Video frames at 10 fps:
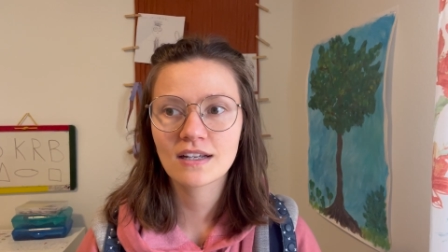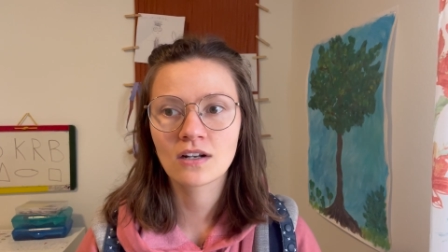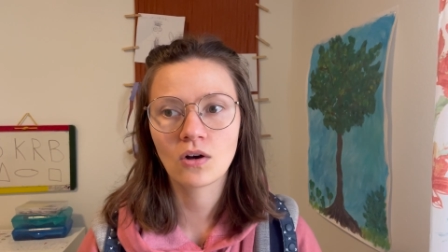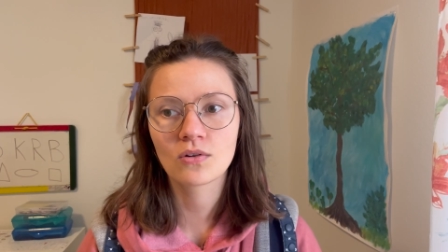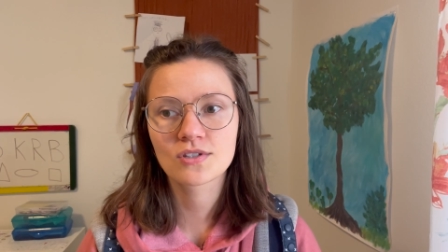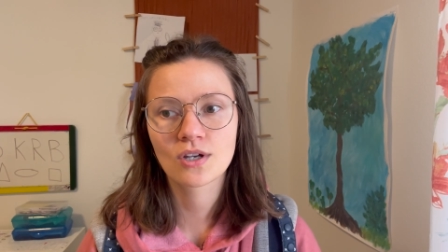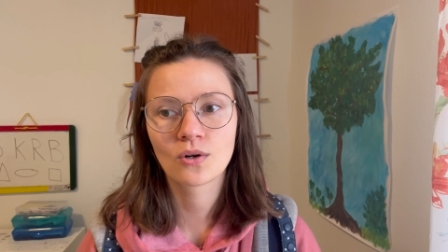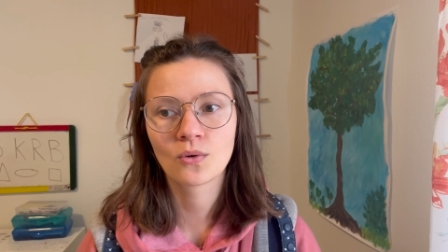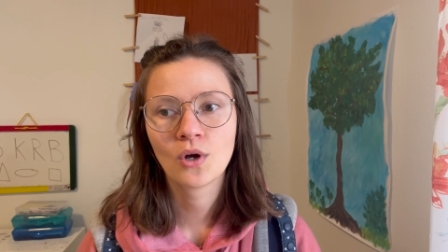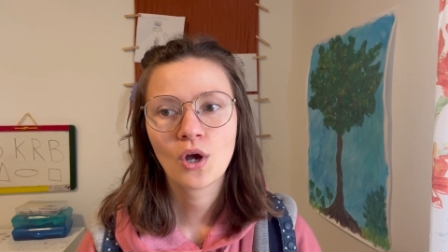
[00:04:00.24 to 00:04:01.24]
and
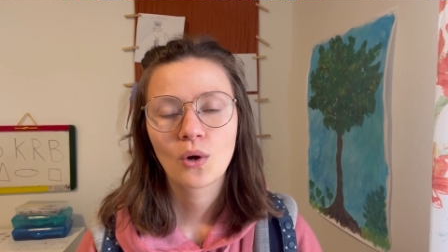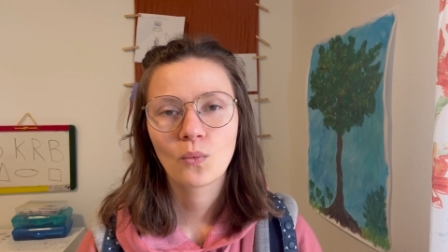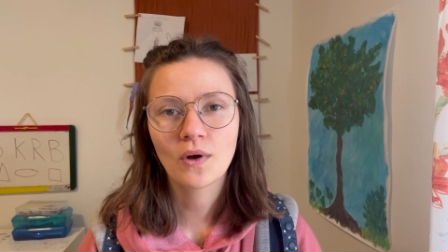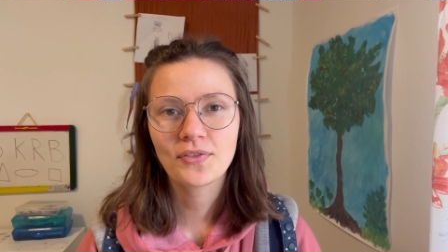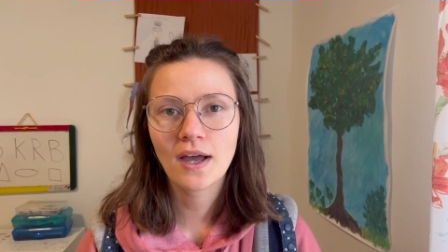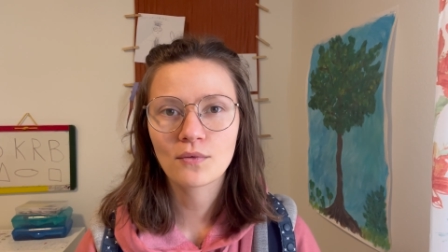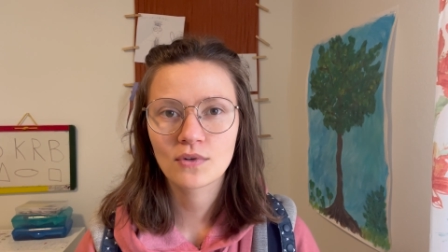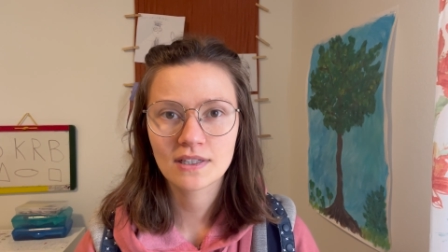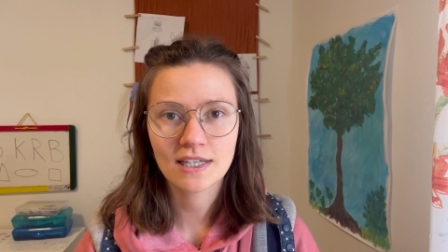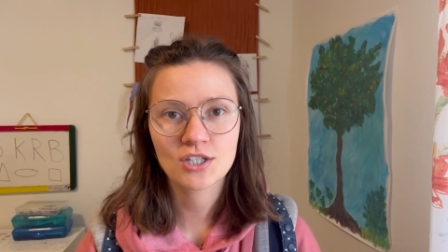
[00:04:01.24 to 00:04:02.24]
also what that
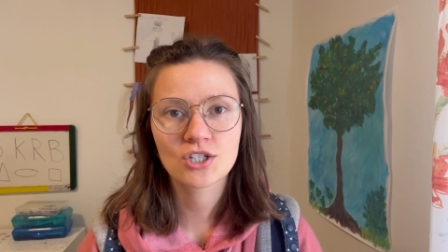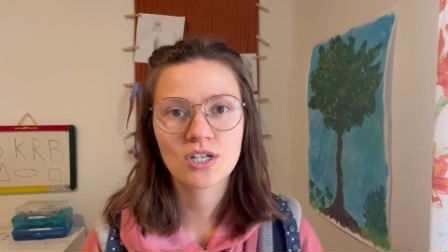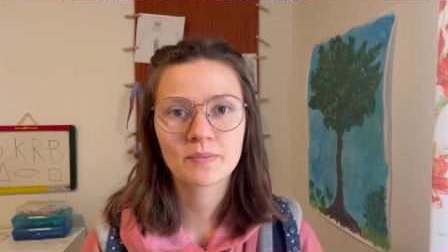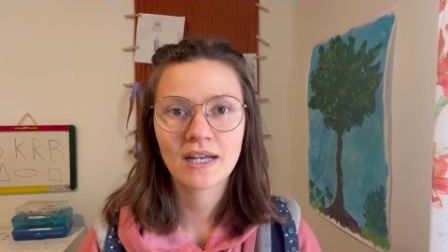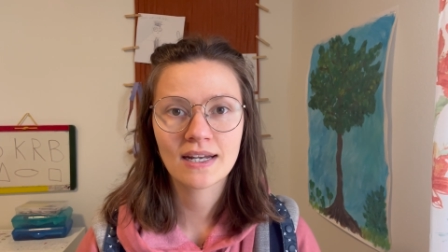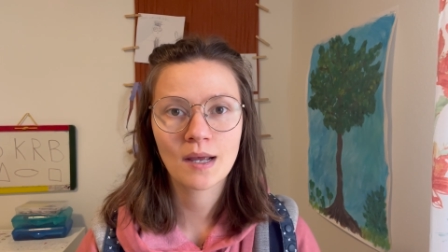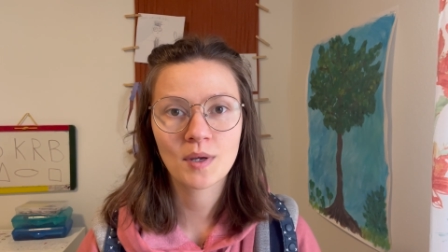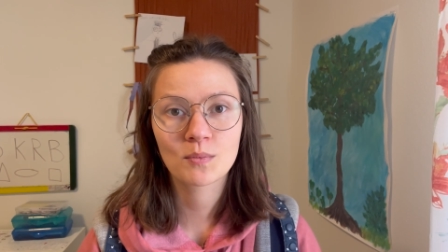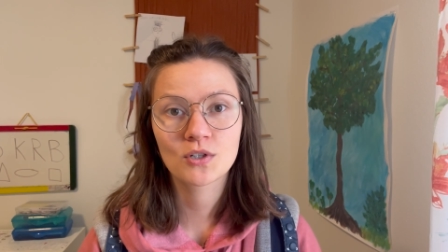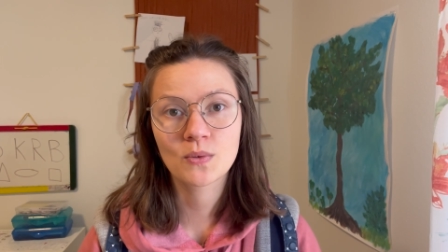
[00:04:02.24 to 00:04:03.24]
relationship
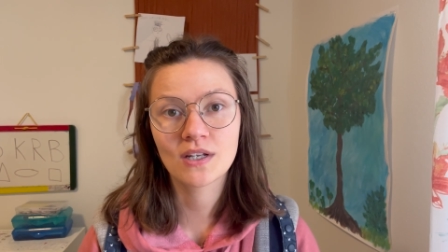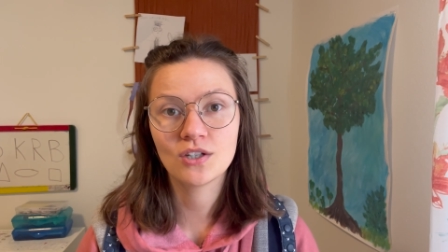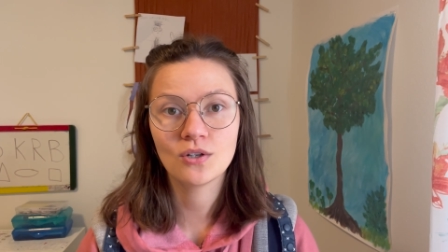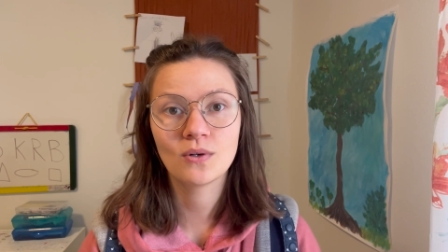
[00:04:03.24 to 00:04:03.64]
dynamic between you